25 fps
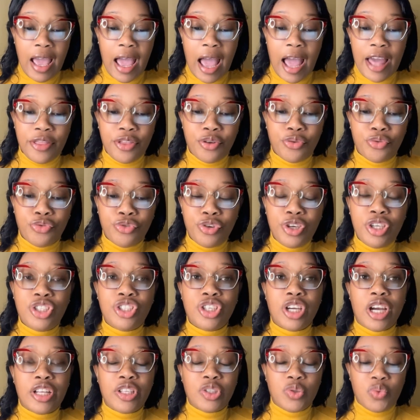and the
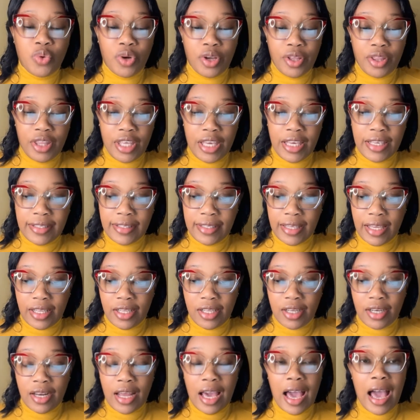regions where they
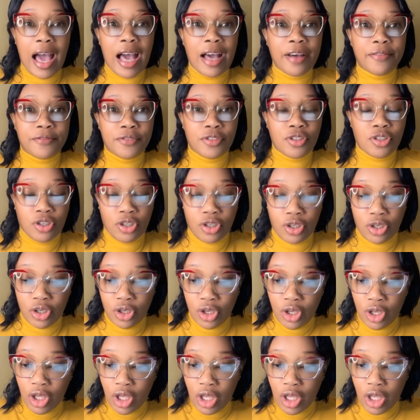settled after